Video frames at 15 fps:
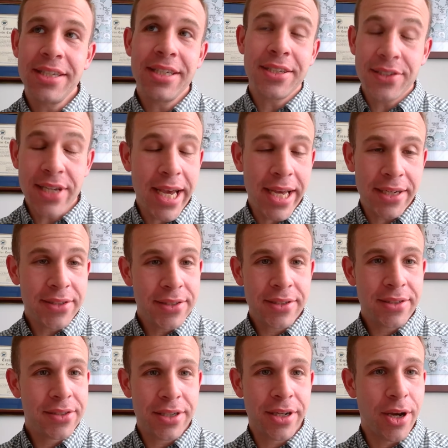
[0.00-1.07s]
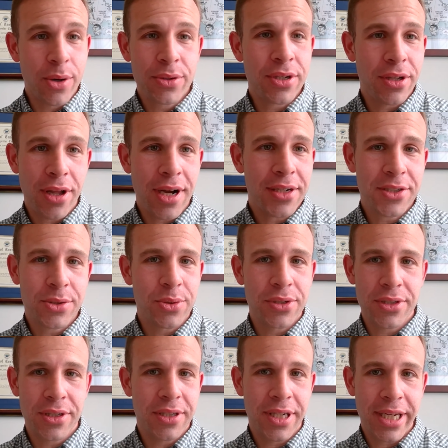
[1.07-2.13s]
intend to go to law school to
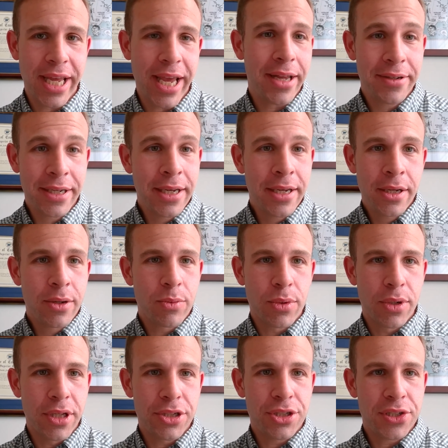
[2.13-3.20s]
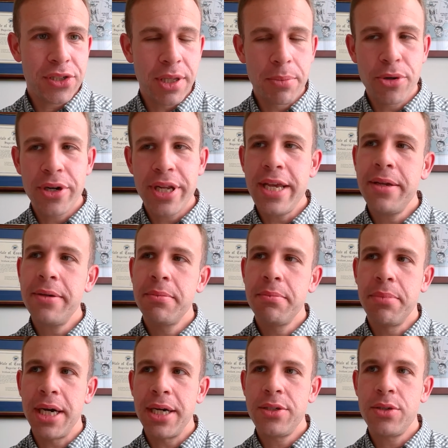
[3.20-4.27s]
litigate religious liberty,
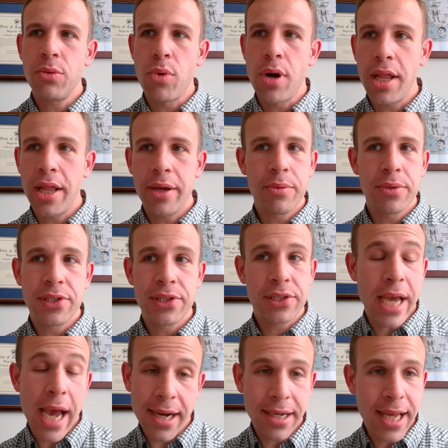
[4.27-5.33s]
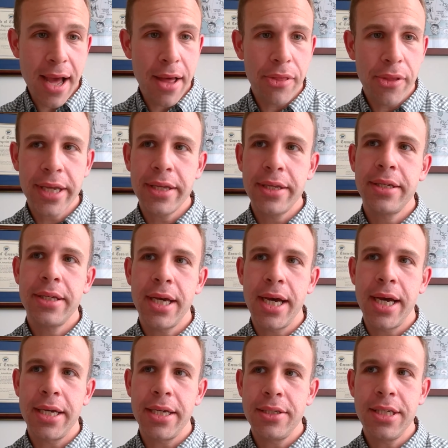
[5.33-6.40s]
but while I was at Catholic
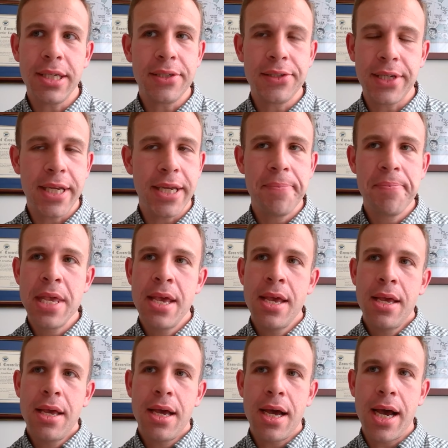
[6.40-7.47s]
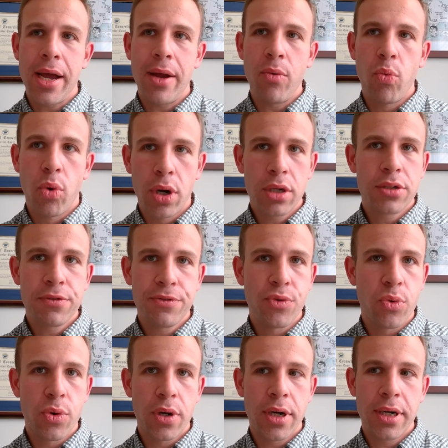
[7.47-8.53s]
in D.C., I worked
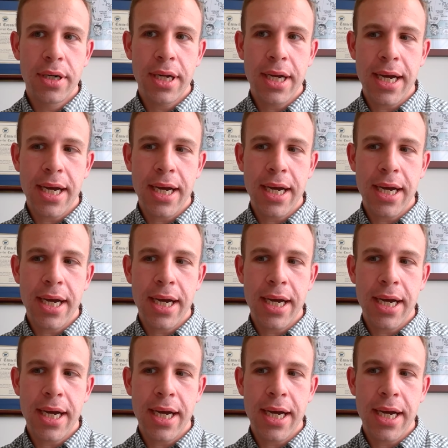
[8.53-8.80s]
for